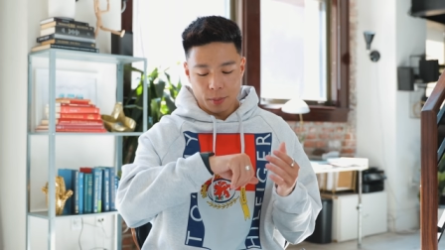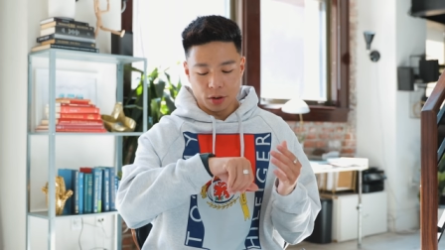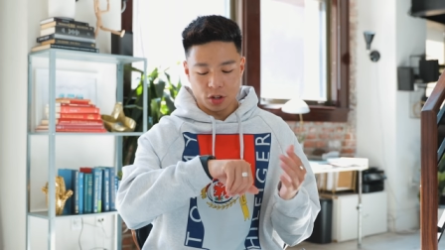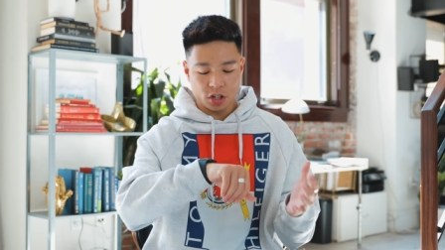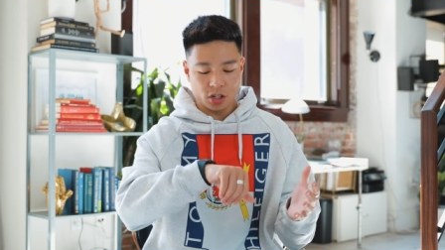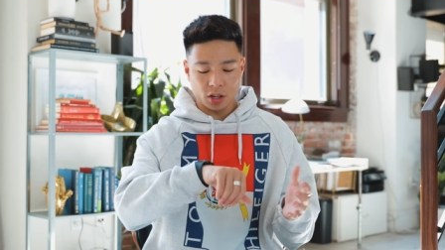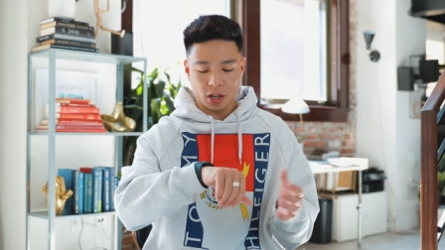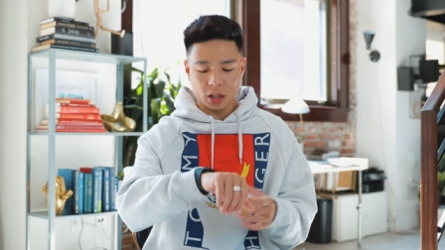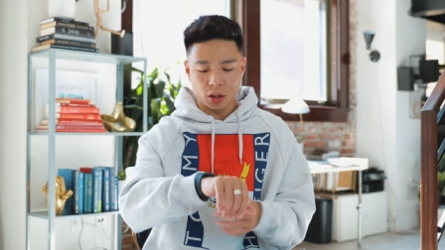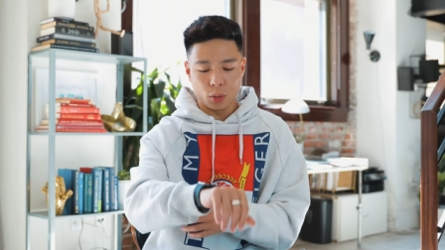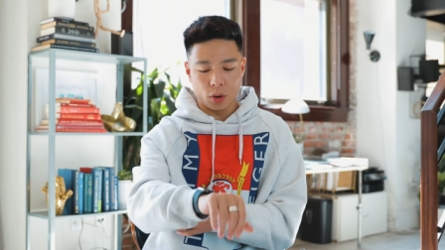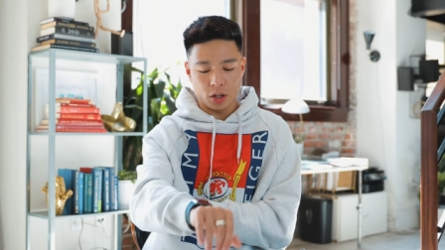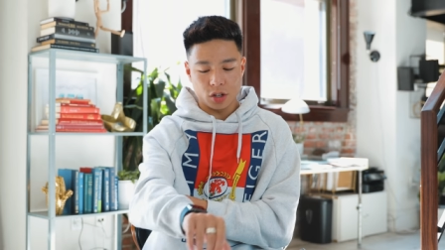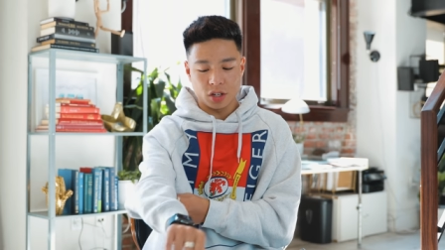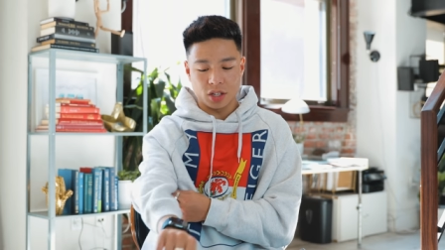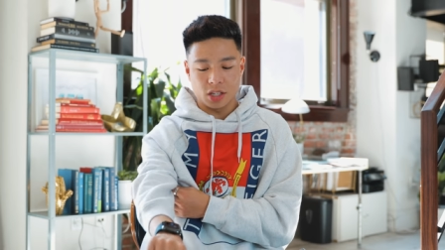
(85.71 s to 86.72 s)
But just look at the
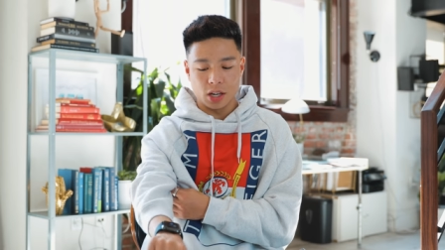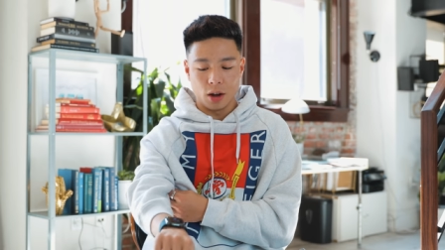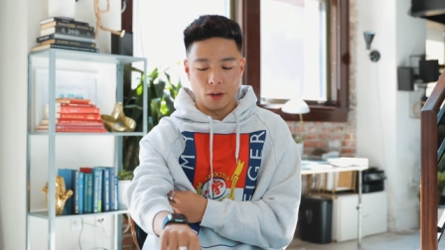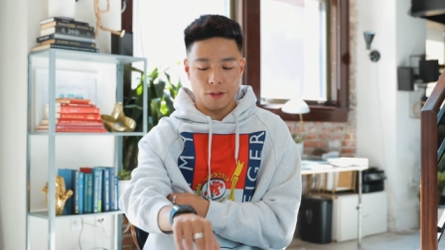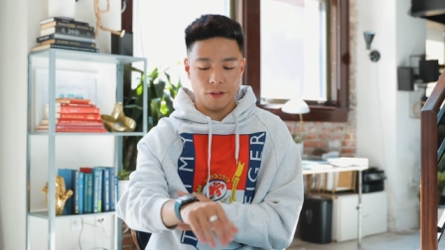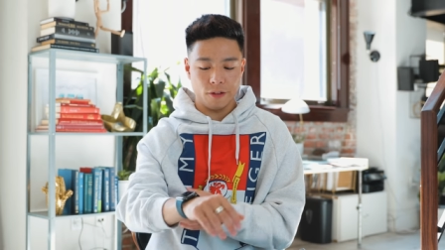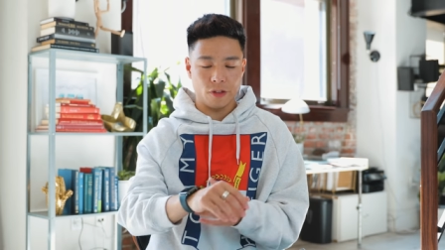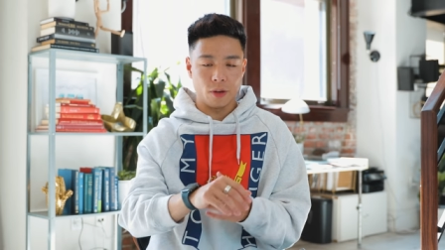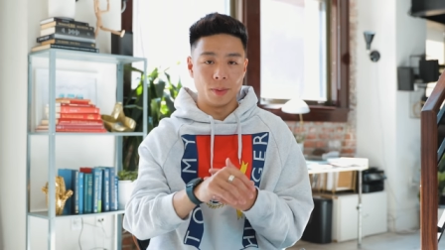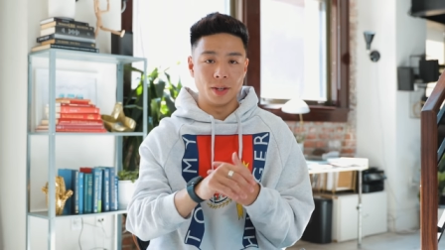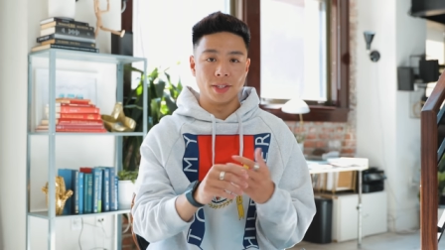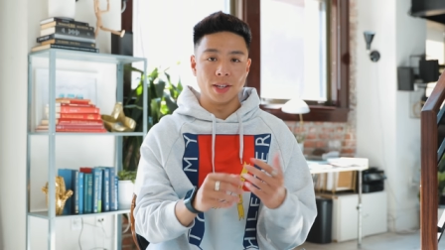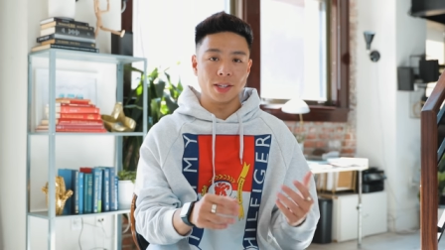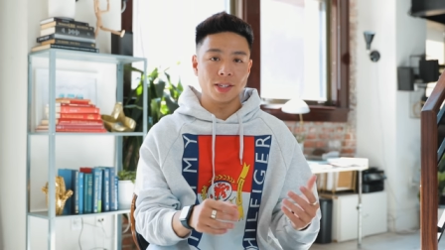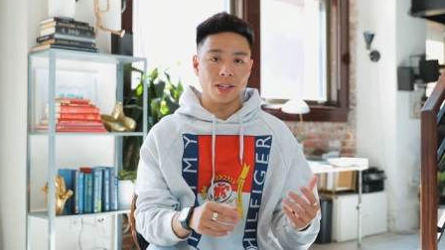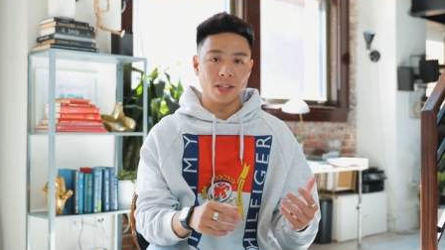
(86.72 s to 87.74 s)
watch itself from a
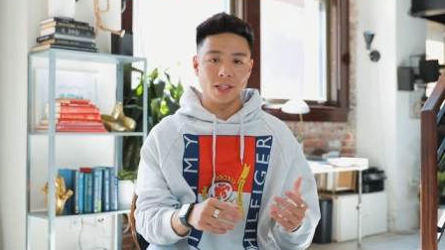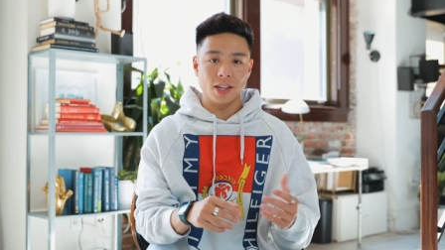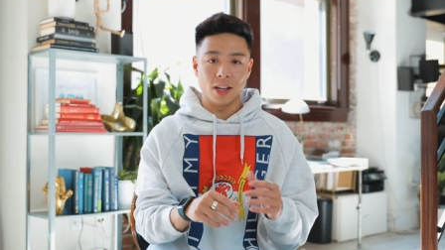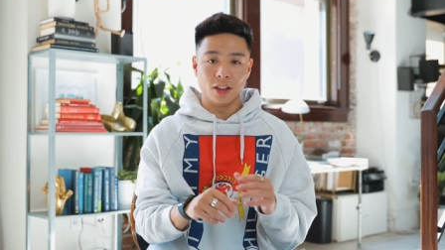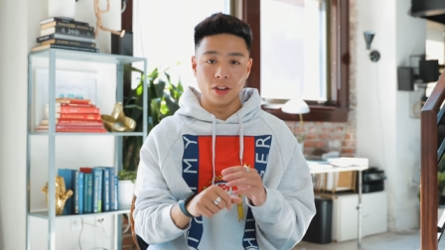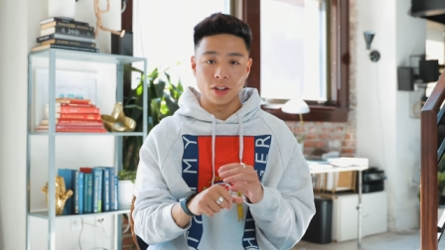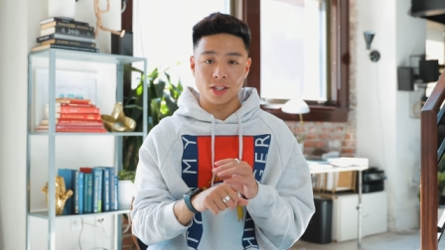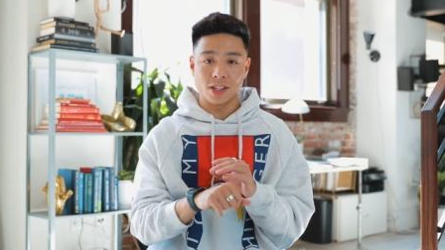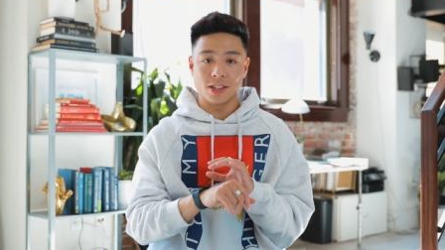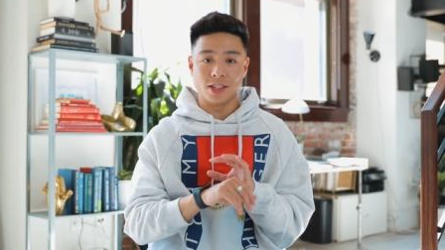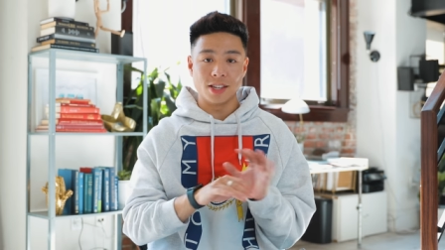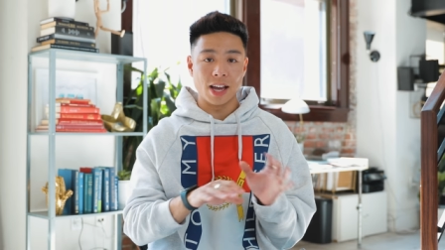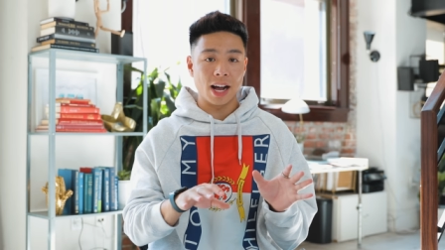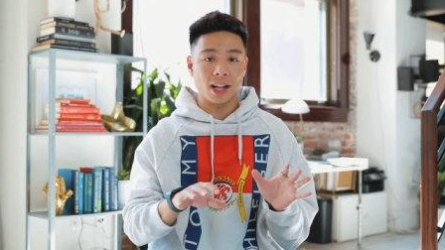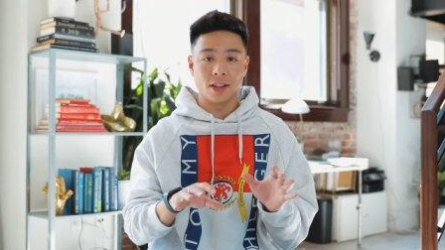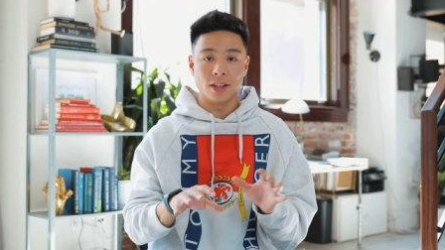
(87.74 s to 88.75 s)
distance, it looks
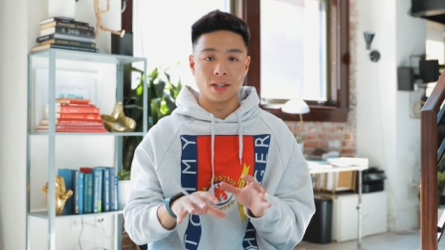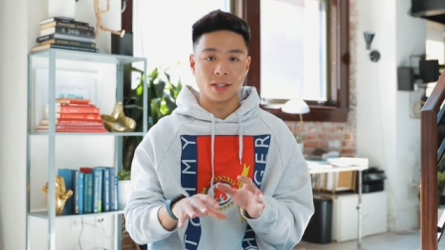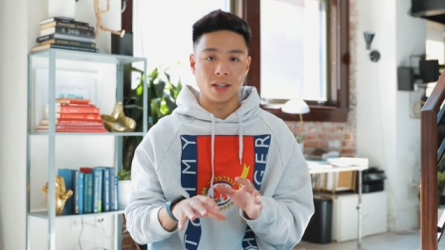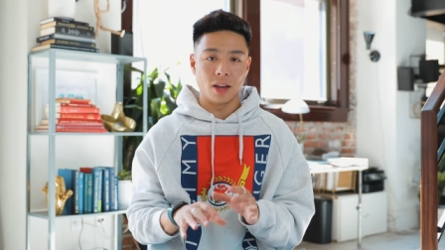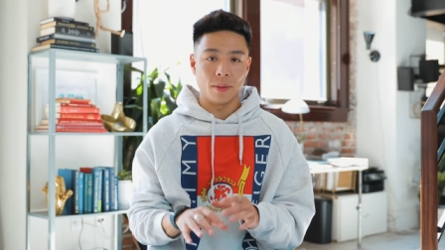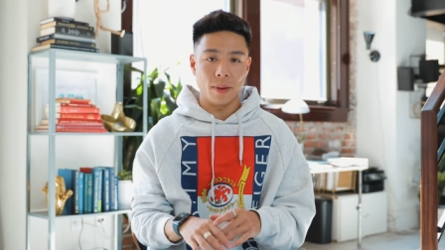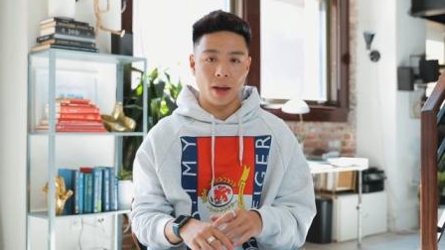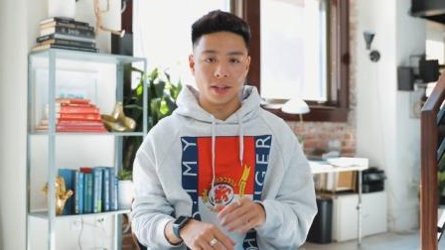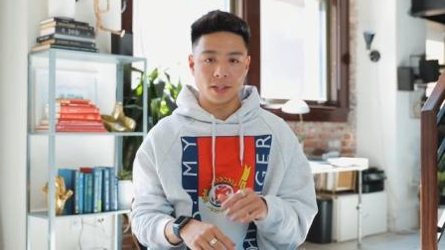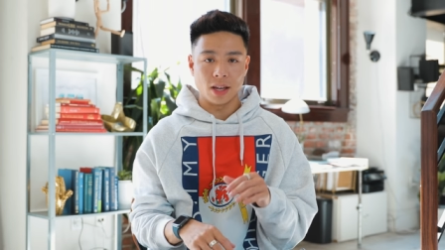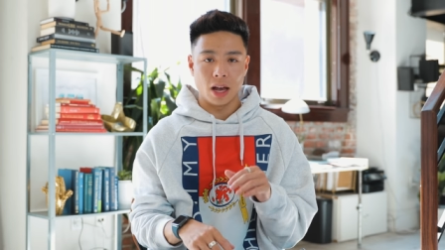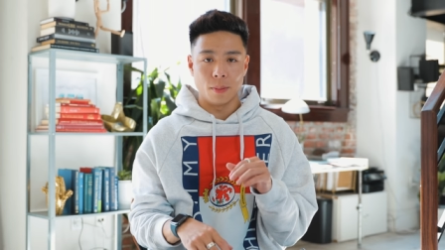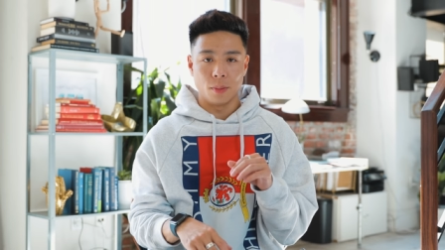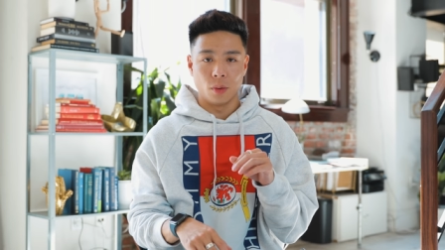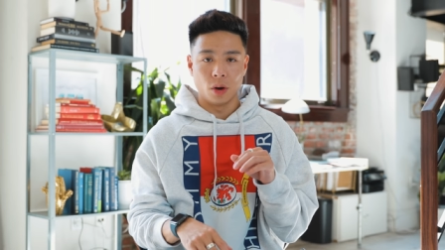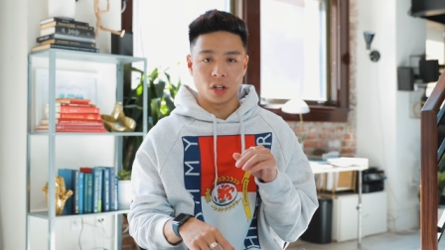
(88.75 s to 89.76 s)
exactly the same as the
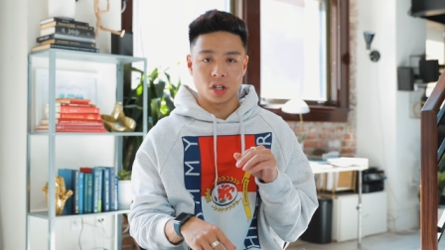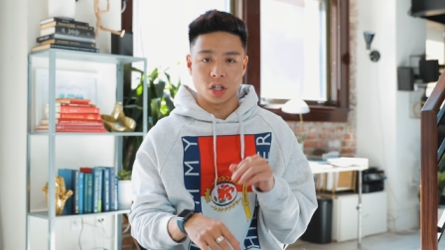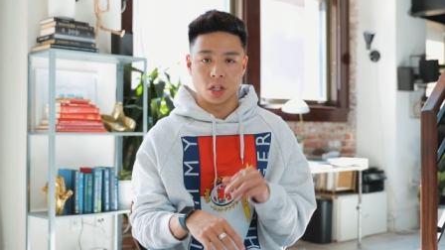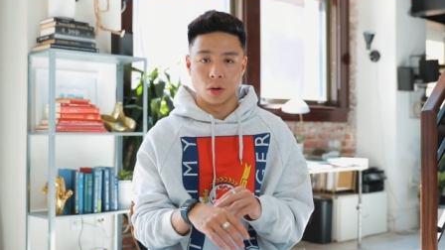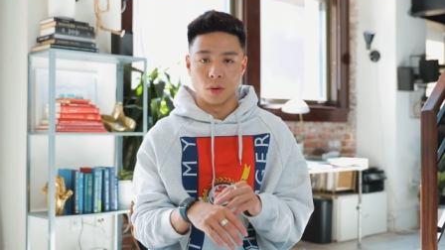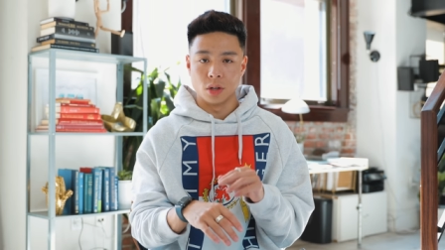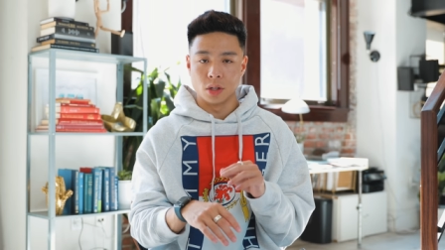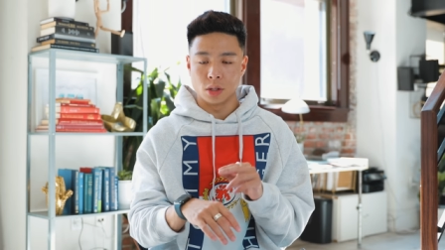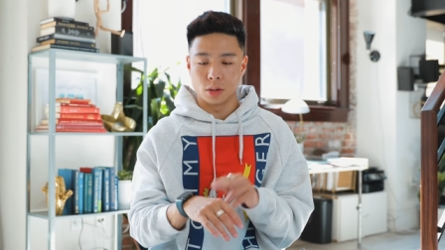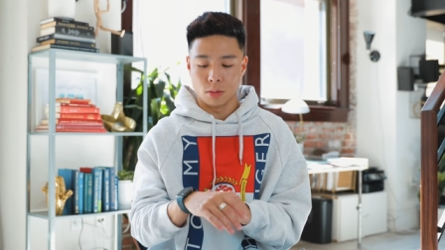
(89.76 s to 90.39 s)
Apple Watch Series